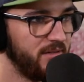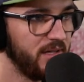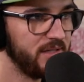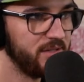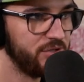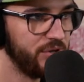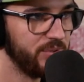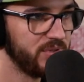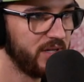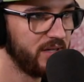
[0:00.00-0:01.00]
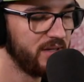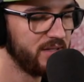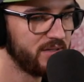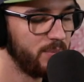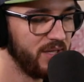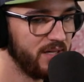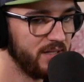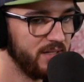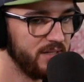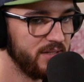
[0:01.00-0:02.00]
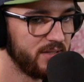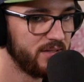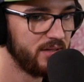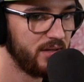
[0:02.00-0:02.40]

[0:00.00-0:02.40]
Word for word: into shows like this, because